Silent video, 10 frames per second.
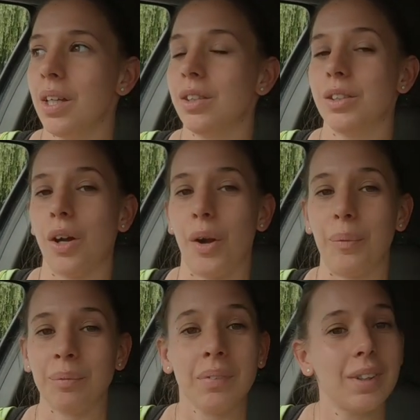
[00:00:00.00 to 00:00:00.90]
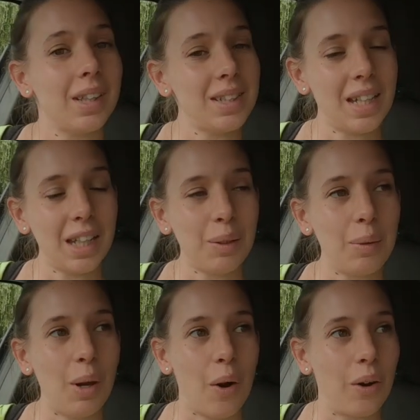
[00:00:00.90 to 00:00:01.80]
So I'm gonna take you
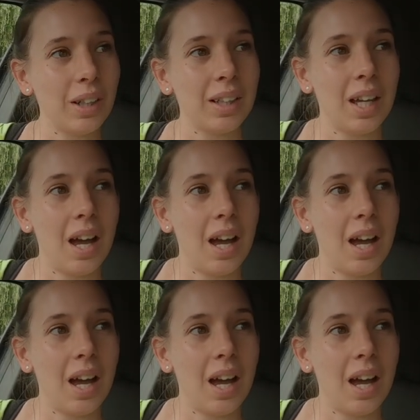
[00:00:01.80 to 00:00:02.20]
along.